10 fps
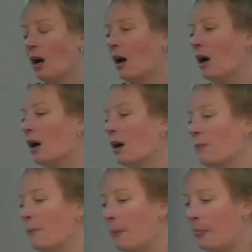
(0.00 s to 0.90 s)

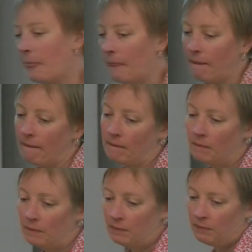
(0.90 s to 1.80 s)
They're
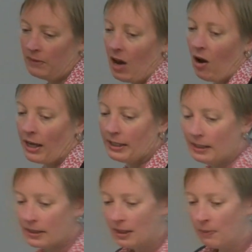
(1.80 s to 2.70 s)
high
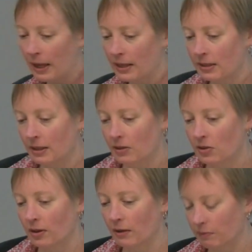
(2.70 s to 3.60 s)
density plastics,
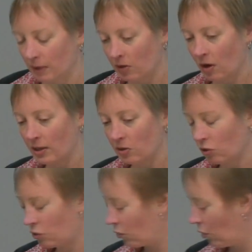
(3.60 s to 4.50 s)
so they're nice and
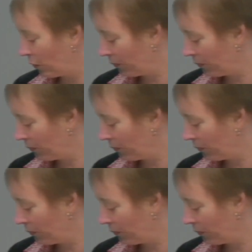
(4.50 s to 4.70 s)
strong.